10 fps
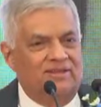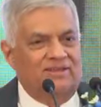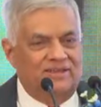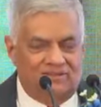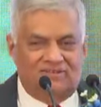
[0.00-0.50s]

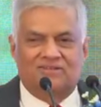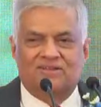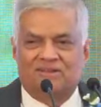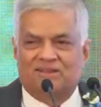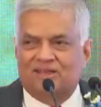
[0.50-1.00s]
Yes,
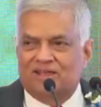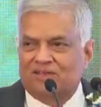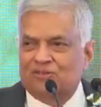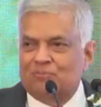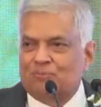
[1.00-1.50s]

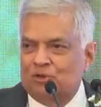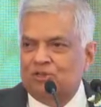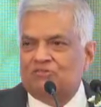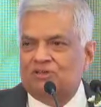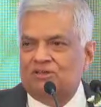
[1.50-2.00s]
as a
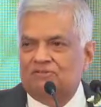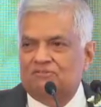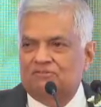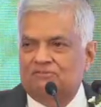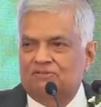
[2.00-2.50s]
policy,
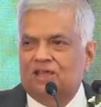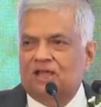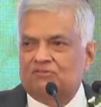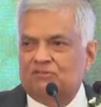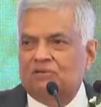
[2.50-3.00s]
we
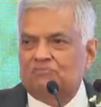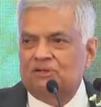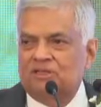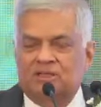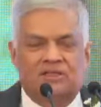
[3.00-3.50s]
accept
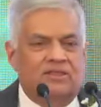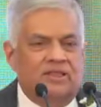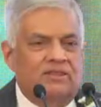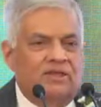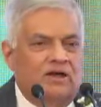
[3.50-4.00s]

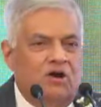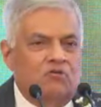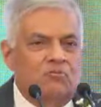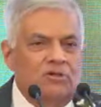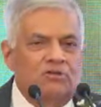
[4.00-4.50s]
that the
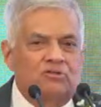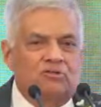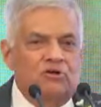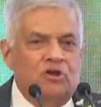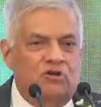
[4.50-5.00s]
government
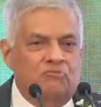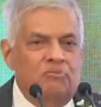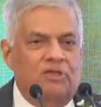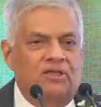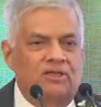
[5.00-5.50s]
should not
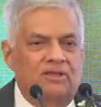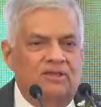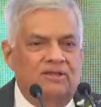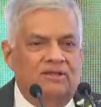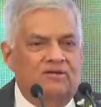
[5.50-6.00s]
be
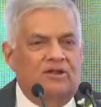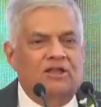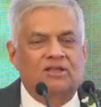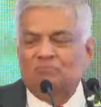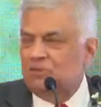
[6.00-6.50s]

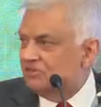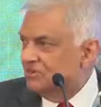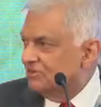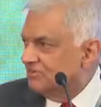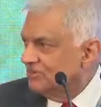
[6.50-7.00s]
running
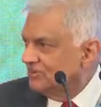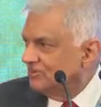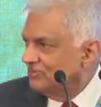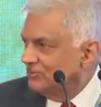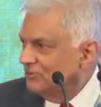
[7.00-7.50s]
businesses,
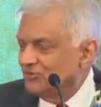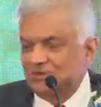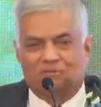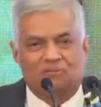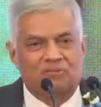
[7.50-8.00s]
full
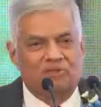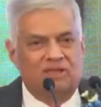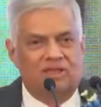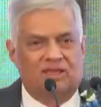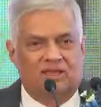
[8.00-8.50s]
stop,
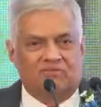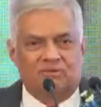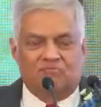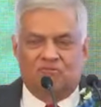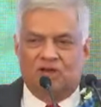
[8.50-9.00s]

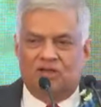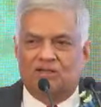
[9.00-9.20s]
except one.